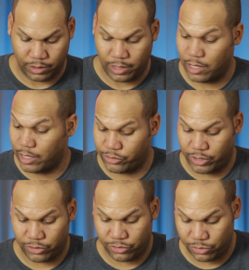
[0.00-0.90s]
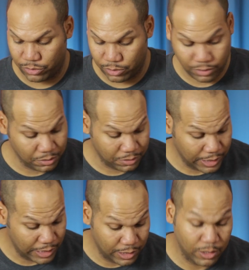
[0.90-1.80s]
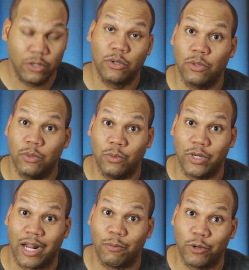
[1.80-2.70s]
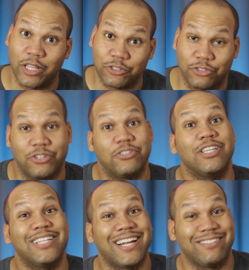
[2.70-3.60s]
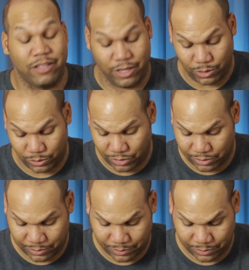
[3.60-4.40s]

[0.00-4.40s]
Now let's get to what I'm really interested to see, and that is the hilt.